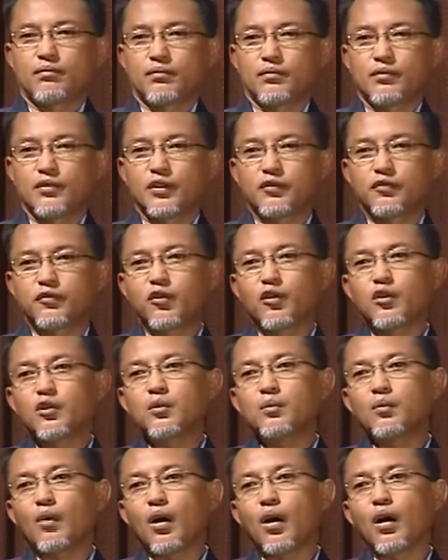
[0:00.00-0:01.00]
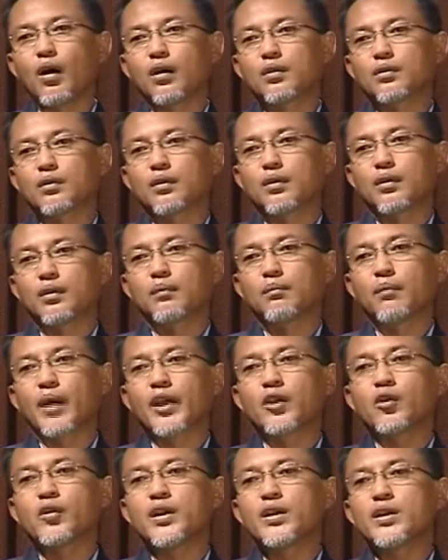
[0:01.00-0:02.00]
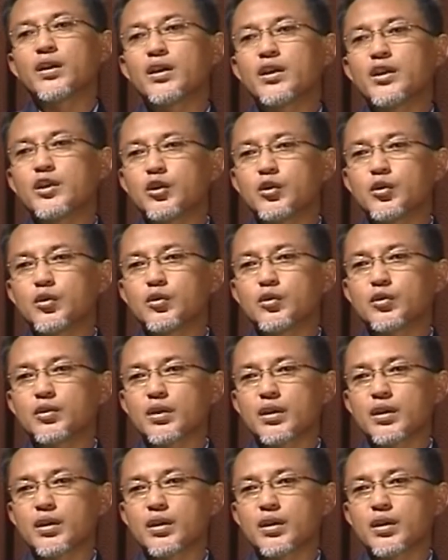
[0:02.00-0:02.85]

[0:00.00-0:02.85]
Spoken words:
the Forum on Minority Issues